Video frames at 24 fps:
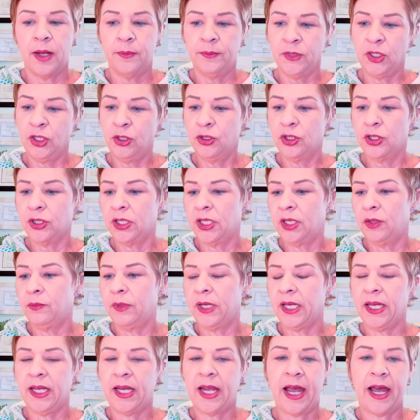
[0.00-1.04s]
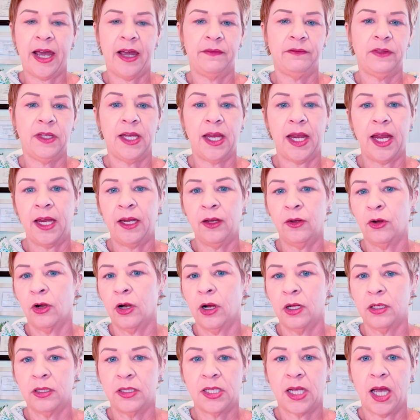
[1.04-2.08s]
Usually we have the anger
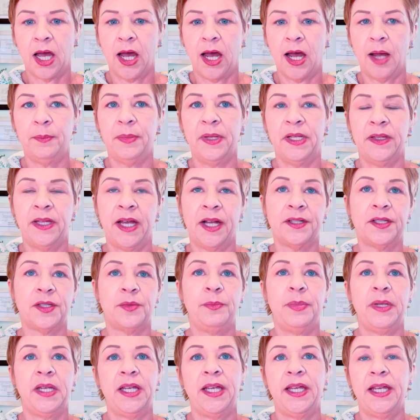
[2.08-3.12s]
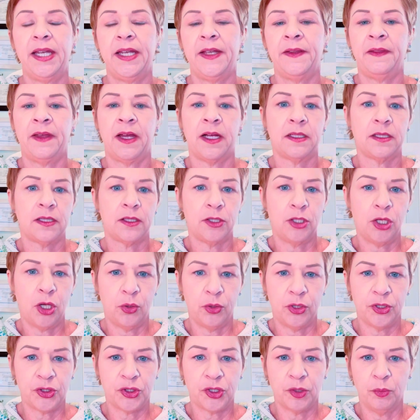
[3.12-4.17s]
on top, and that's big and that's
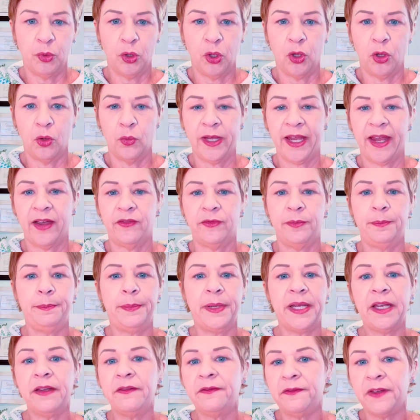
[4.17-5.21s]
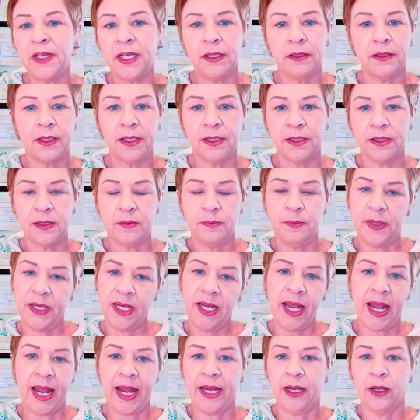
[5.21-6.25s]
noticeable. We have big feelings,
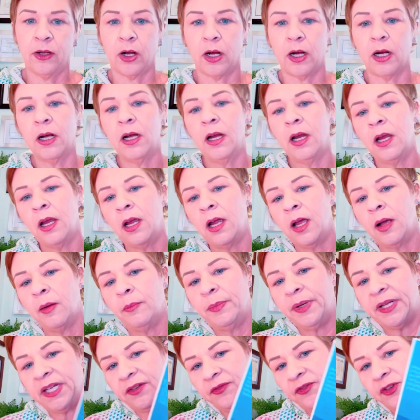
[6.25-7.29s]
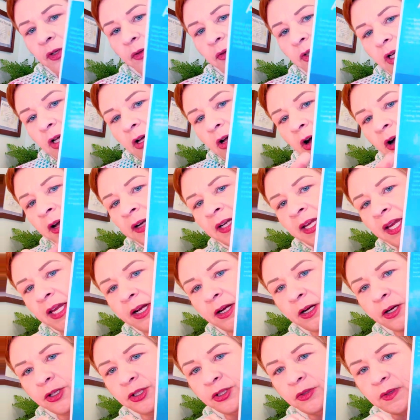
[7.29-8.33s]
big anger. But if you look on
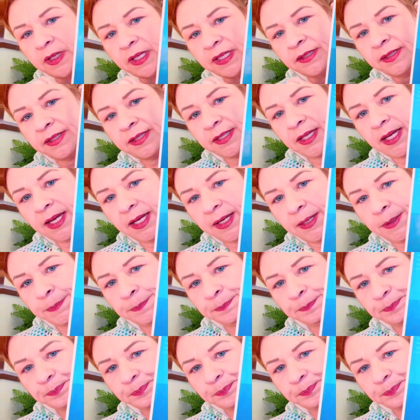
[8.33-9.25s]
here, you can see